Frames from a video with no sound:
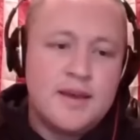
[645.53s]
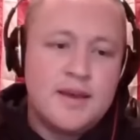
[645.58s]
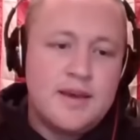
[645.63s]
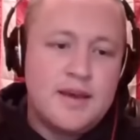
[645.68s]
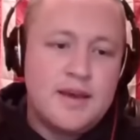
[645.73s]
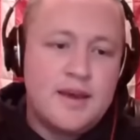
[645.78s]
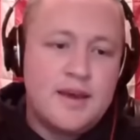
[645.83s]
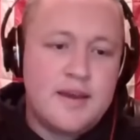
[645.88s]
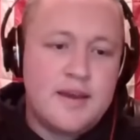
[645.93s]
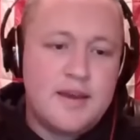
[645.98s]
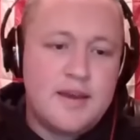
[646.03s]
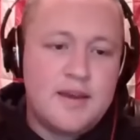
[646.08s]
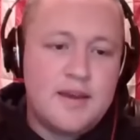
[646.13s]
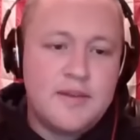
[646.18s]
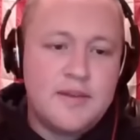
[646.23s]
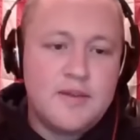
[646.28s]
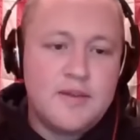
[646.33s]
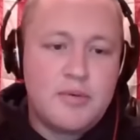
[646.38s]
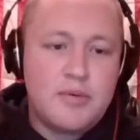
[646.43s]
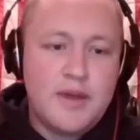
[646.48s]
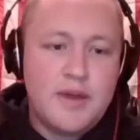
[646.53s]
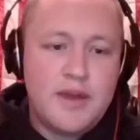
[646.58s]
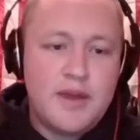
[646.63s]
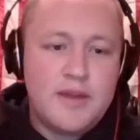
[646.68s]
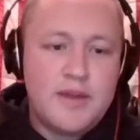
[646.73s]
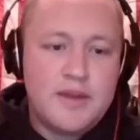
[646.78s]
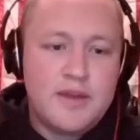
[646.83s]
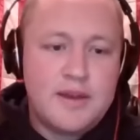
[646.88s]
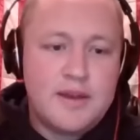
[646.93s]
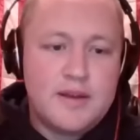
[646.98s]
And then the play
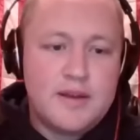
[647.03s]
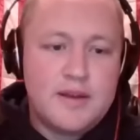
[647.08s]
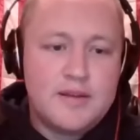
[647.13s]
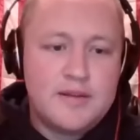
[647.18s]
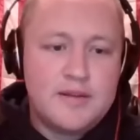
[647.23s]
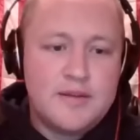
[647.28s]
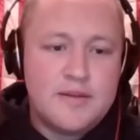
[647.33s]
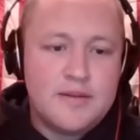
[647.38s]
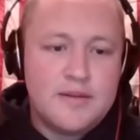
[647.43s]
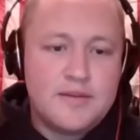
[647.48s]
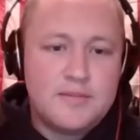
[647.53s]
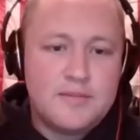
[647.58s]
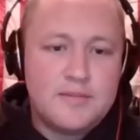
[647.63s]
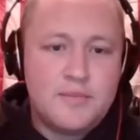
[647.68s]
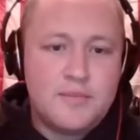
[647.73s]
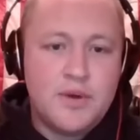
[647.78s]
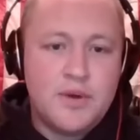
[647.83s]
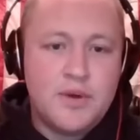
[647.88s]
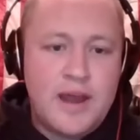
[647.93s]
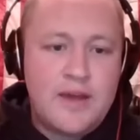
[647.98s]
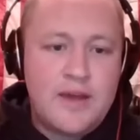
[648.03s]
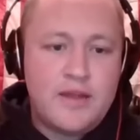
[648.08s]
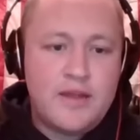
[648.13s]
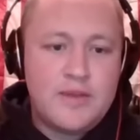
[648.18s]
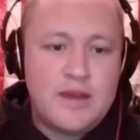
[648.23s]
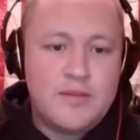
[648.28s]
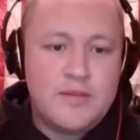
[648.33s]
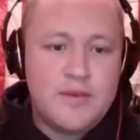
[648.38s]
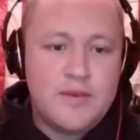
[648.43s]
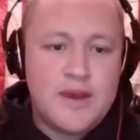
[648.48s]
that put
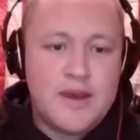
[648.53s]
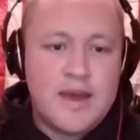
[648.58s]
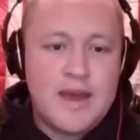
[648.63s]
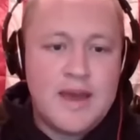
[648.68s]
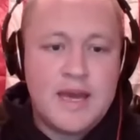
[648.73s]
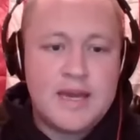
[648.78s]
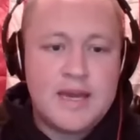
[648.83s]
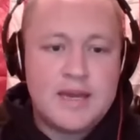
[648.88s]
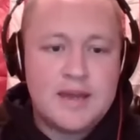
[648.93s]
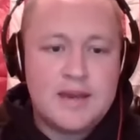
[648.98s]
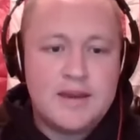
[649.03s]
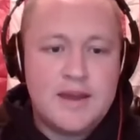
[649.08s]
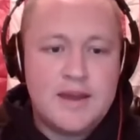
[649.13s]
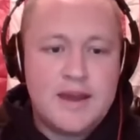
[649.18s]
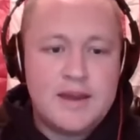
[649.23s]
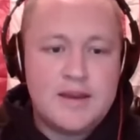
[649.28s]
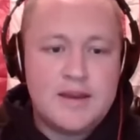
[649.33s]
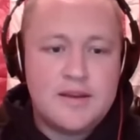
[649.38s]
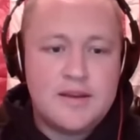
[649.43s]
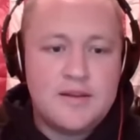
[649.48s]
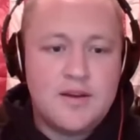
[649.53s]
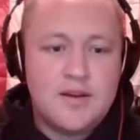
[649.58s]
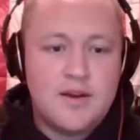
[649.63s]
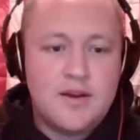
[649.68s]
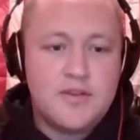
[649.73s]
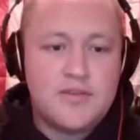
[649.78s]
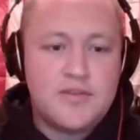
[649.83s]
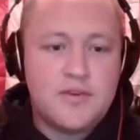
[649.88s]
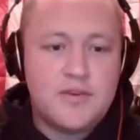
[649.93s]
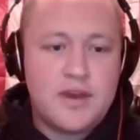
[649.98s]
Alabama ahead, and yet
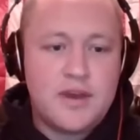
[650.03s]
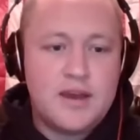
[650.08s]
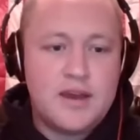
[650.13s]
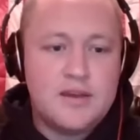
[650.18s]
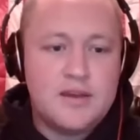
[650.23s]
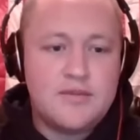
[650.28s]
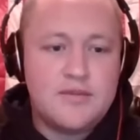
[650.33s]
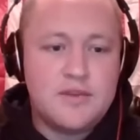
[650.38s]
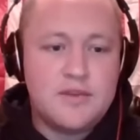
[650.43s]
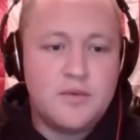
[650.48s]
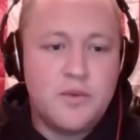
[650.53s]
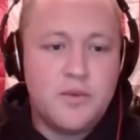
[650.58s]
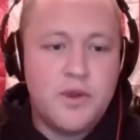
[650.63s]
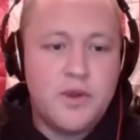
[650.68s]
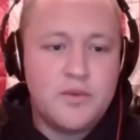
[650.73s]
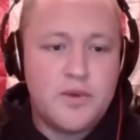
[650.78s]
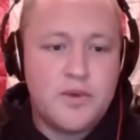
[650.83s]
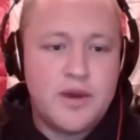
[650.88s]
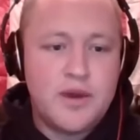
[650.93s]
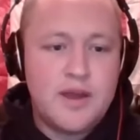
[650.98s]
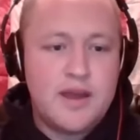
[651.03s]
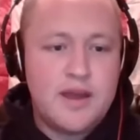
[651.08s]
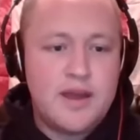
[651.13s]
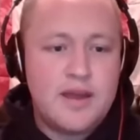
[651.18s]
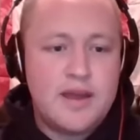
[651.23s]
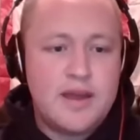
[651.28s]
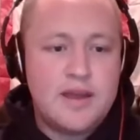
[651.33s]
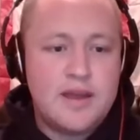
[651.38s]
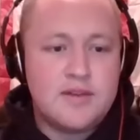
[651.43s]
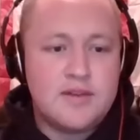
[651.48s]
also kind of in a weird
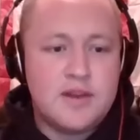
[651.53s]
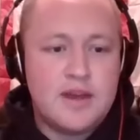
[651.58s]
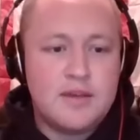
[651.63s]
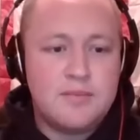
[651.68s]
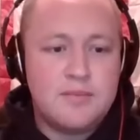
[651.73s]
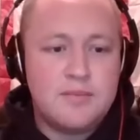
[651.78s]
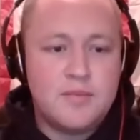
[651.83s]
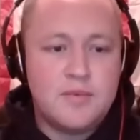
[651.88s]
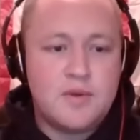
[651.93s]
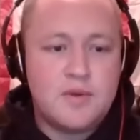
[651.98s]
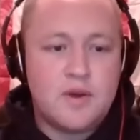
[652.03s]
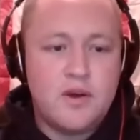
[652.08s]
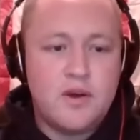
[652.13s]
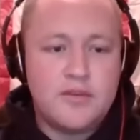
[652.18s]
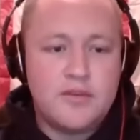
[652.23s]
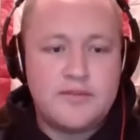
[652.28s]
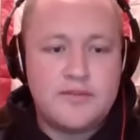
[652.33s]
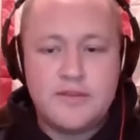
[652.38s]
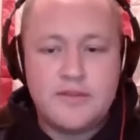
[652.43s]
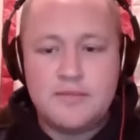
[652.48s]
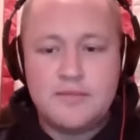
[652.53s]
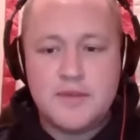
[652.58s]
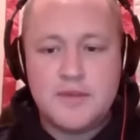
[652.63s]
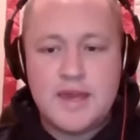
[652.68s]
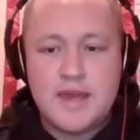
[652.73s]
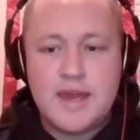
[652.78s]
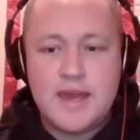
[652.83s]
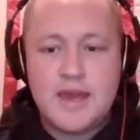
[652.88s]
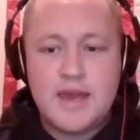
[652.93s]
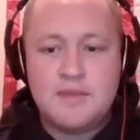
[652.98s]
way ended up costing them the
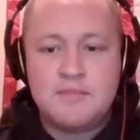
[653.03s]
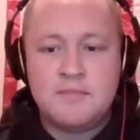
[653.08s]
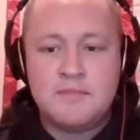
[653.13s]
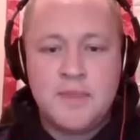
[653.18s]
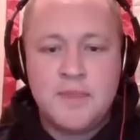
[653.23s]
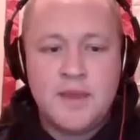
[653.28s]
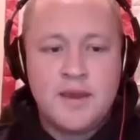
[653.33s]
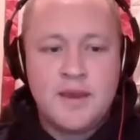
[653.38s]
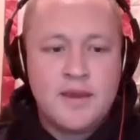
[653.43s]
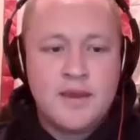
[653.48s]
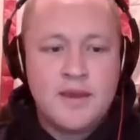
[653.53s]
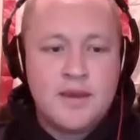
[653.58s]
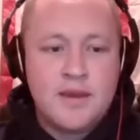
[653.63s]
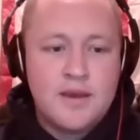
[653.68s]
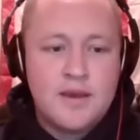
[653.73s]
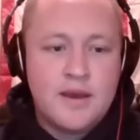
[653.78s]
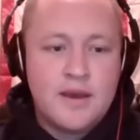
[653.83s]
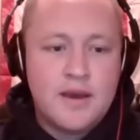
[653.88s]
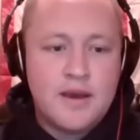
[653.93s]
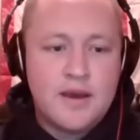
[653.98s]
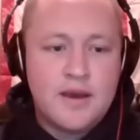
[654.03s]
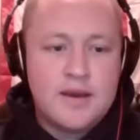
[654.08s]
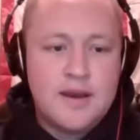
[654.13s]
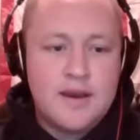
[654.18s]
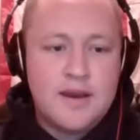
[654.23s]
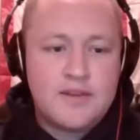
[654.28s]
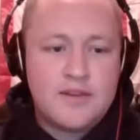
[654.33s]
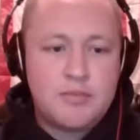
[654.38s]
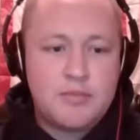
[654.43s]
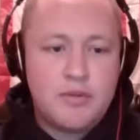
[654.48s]
game.
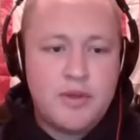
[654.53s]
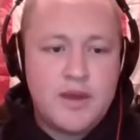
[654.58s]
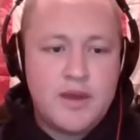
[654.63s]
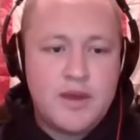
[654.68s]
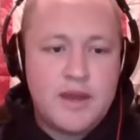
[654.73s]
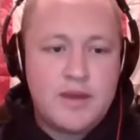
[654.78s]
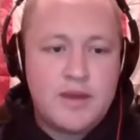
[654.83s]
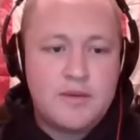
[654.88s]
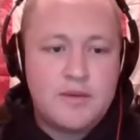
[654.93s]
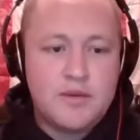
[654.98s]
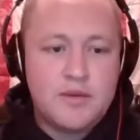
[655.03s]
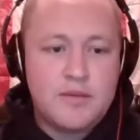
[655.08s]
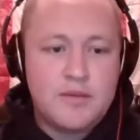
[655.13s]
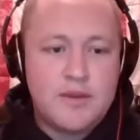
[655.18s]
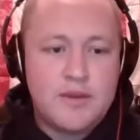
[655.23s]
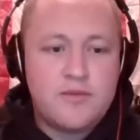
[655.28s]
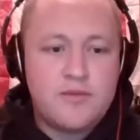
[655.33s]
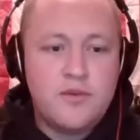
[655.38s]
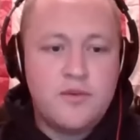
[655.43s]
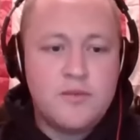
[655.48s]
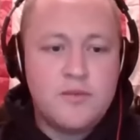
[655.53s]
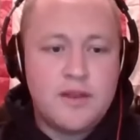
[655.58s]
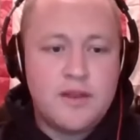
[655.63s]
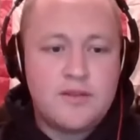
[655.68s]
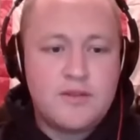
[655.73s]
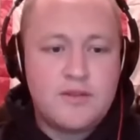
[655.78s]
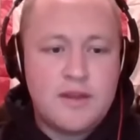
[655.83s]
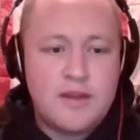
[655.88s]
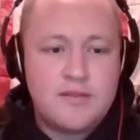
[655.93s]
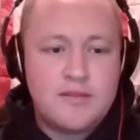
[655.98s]
Next play, with about 2
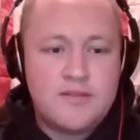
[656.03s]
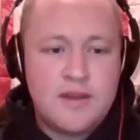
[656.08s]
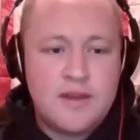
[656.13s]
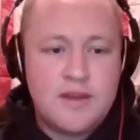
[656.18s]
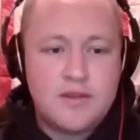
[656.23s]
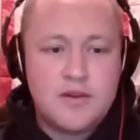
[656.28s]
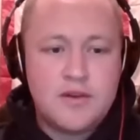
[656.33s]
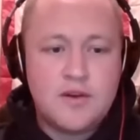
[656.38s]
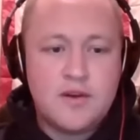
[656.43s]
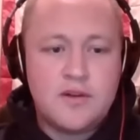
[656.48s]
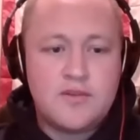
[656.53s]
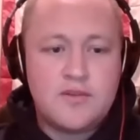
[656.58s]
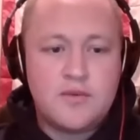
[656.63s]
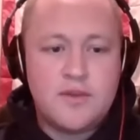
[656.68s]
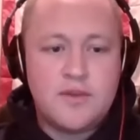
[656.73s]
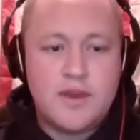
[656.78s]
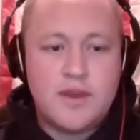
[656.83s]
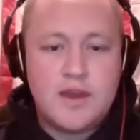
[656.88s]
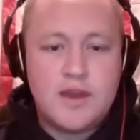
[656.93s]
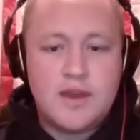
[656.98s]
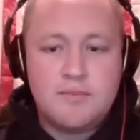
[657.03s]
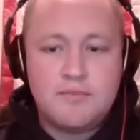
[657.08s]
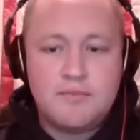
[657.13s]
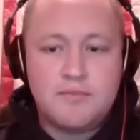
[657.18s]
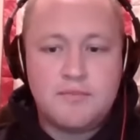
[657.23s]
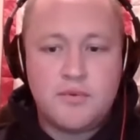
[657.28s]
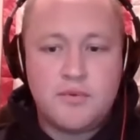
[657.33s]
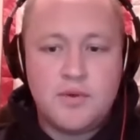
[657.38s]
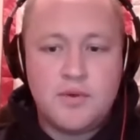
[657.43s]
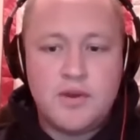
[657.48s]
minutes left, Jalen Hurts with a
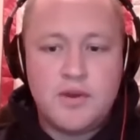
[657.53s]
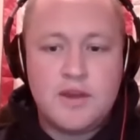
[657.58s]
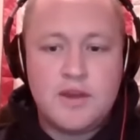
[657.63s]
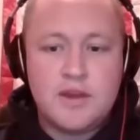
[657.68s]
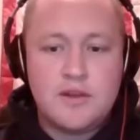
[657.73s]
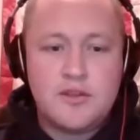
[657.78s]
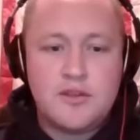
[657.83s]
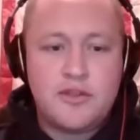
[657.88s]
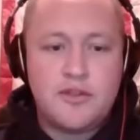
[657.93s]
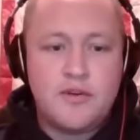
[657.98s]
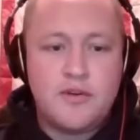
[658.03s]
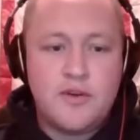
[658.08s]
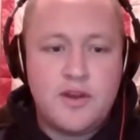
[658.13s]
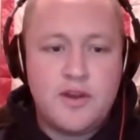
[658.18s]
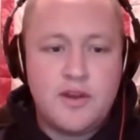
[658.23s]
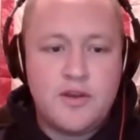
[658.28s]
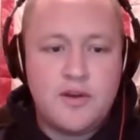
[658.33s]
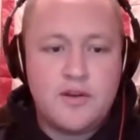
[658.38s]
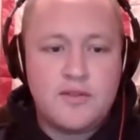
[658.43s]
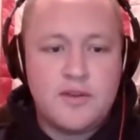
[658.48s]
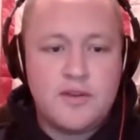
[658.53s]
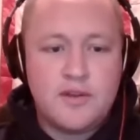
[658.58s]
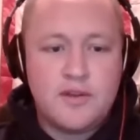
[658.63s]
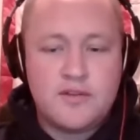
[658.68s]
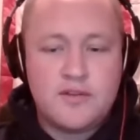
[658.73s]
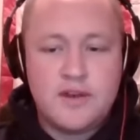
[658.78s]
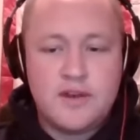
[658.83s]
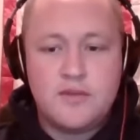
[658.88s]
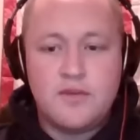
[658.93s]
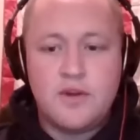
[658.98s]
brilliant 30-yard
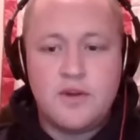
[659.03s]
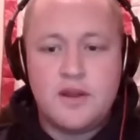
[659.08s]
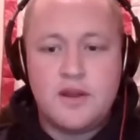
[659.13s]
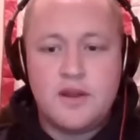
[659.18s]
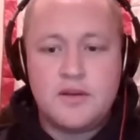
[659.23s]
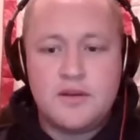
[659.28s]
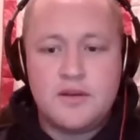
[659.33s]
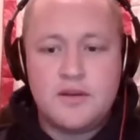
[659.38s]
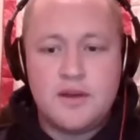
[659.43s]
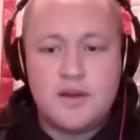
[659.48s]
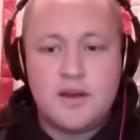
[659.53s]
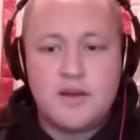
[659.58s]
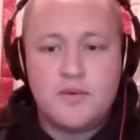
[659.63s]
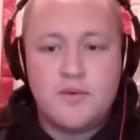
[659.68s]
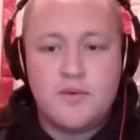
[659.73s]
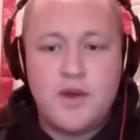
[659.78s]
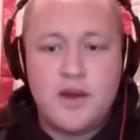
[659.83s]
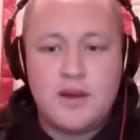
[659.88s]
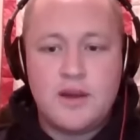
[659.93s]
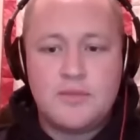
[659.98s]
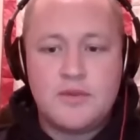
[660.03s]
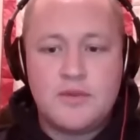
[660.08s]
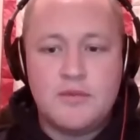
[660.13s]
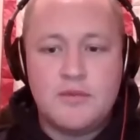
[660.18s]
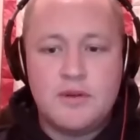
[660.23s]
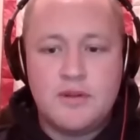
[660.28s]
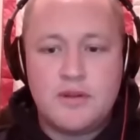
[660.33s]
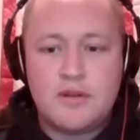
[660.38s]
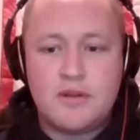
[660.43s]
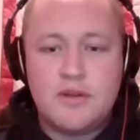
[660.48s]
touchdown run right up the
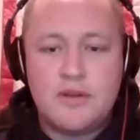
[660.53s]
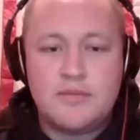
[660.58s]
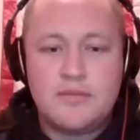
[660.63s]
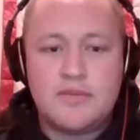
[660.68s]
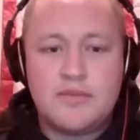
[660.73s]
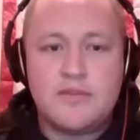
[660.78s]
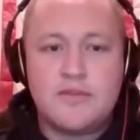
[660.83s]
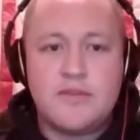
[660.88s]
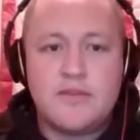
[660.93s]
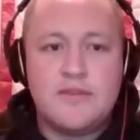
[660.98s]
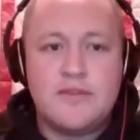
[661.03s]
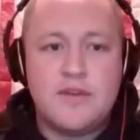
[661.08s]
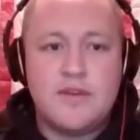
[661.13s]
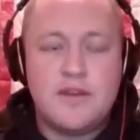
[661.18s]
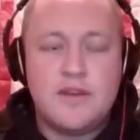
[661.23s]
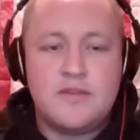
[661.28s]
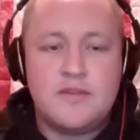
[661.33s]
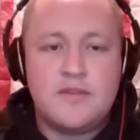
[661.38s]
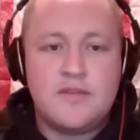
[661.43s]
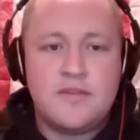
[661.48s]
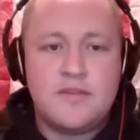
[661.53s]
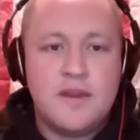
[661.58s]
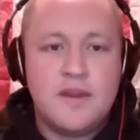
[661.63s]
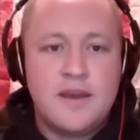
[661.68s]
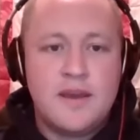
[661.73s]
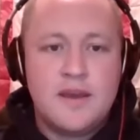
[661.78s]
middle of Clemson's defense.